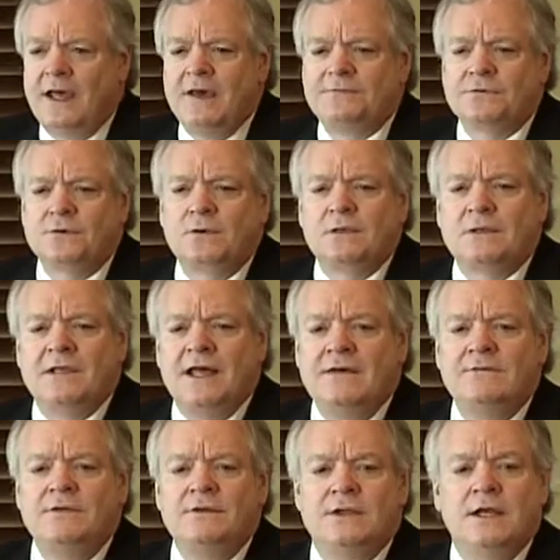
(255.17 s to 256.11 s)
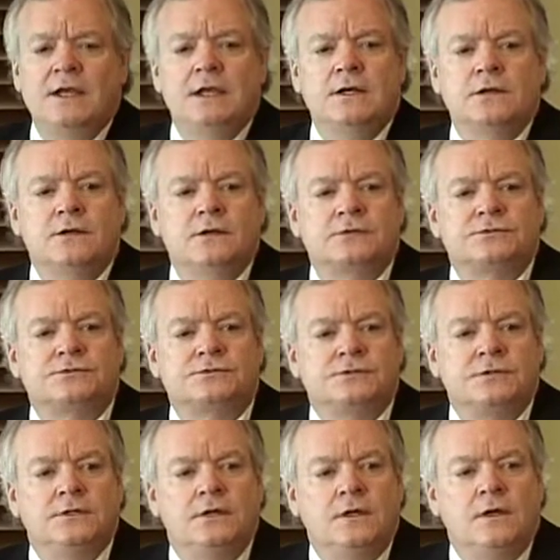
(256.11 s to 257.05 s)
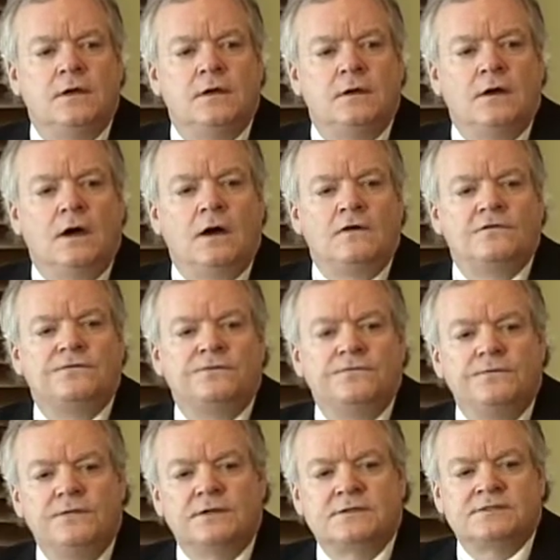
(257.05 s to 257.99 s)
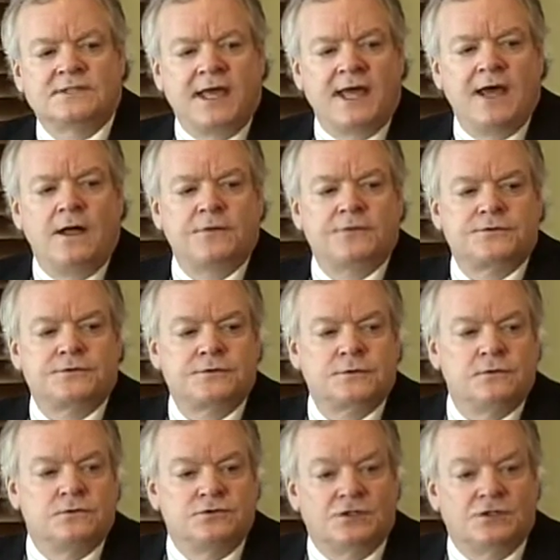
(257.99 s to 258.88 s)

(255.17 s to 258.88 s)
After 11 years of the South's